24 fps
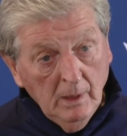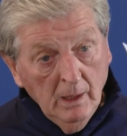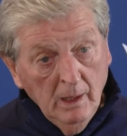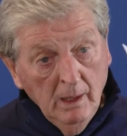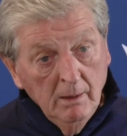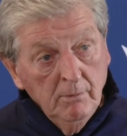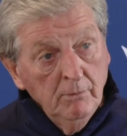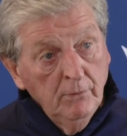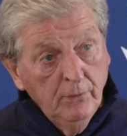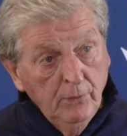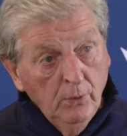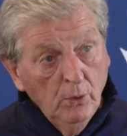
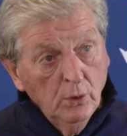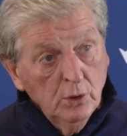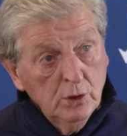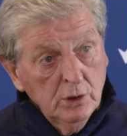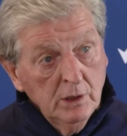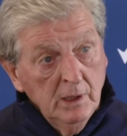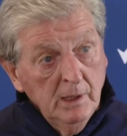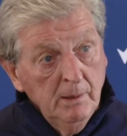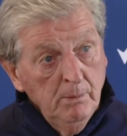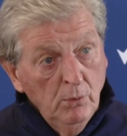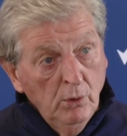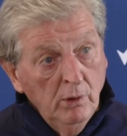
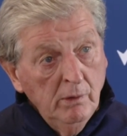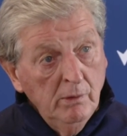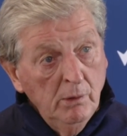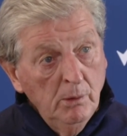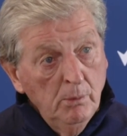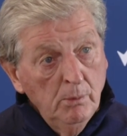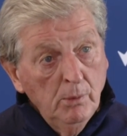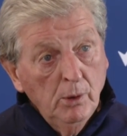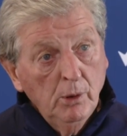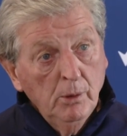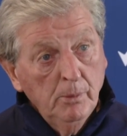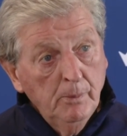unfortunately more
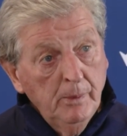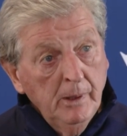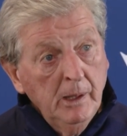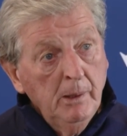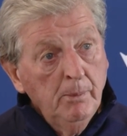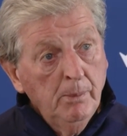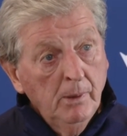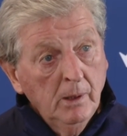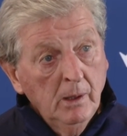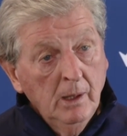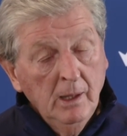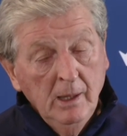and more
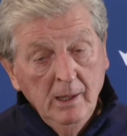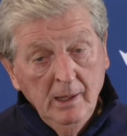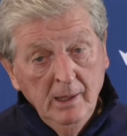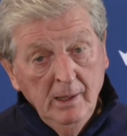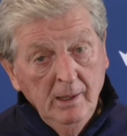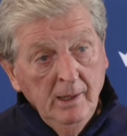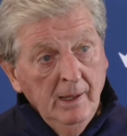people,